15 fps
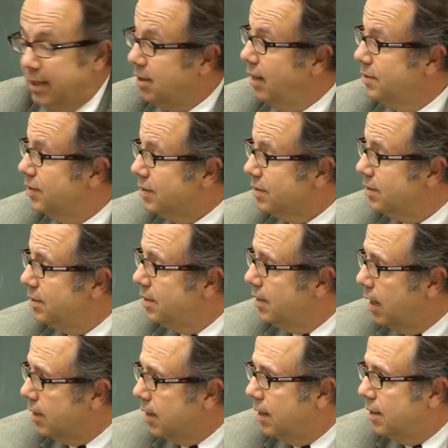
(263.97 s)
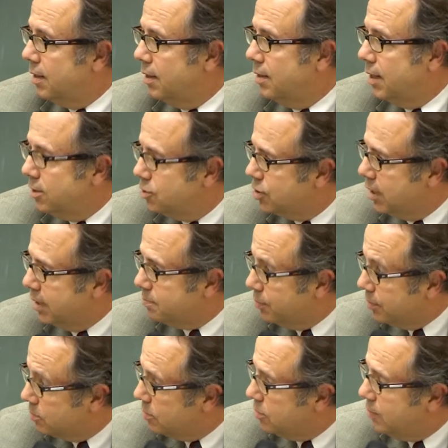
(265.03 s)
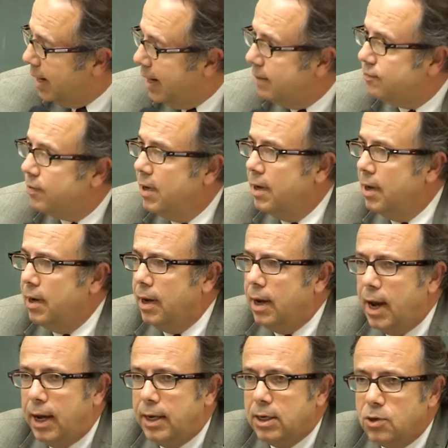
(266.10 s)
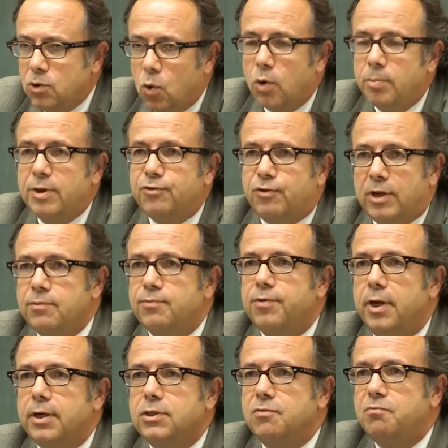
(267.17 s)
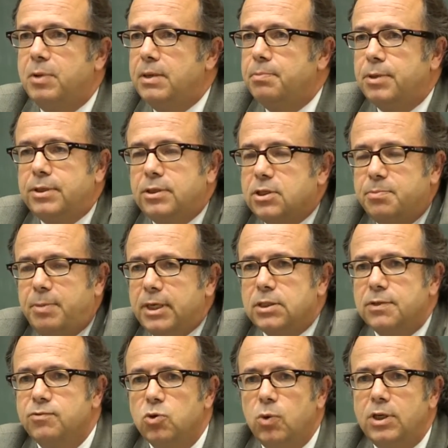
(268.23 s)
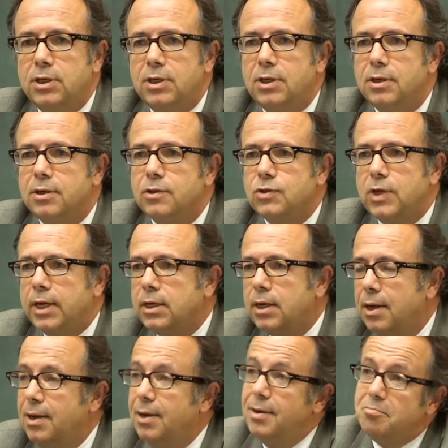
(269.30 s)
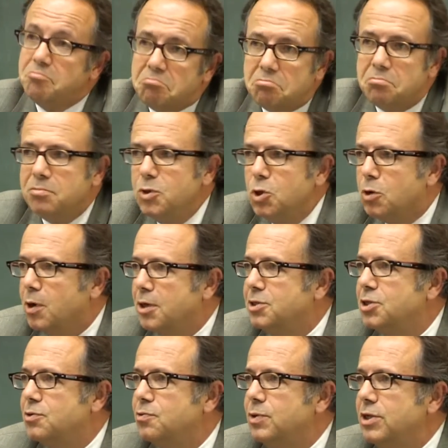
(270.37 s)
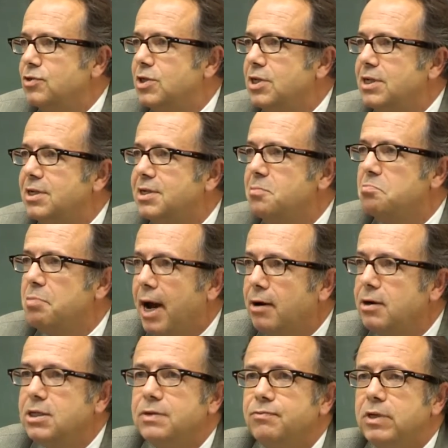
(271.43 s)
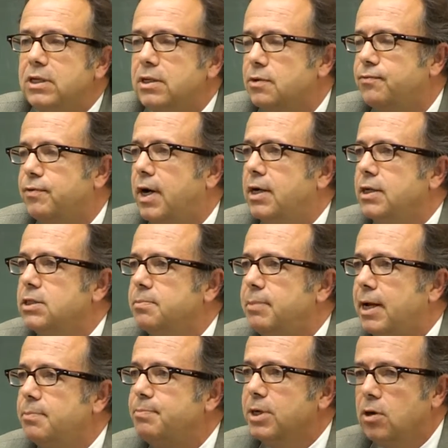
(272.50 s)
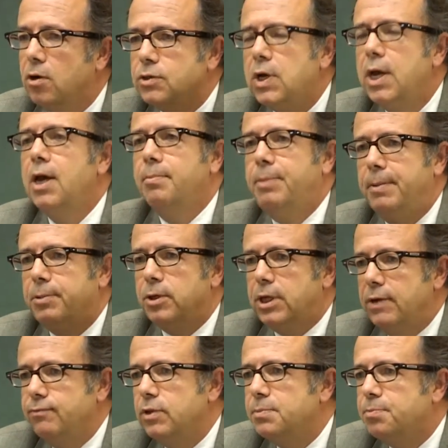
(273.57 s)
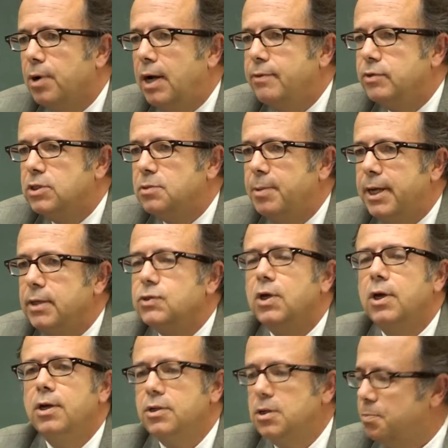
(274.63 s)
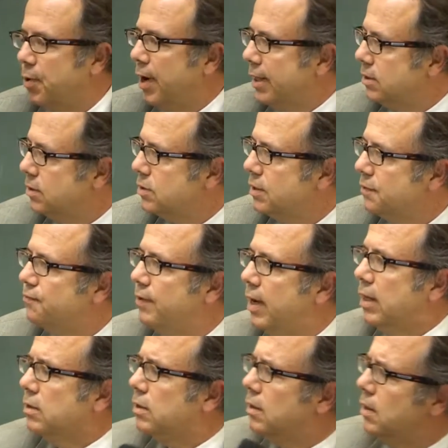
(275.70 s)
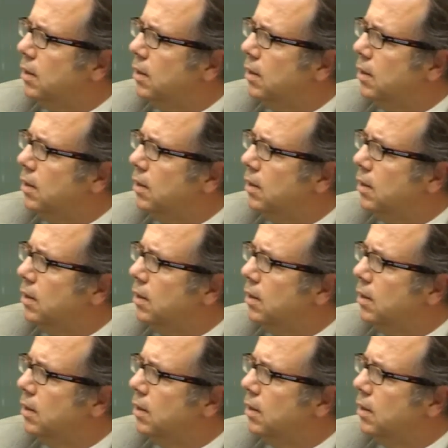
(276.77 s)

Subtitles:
London, a nation like Britain, where you have an enormous influx of people in the space of 20 years, and until recently, comparatively little violence about it, because people are given the private space to practice their faith.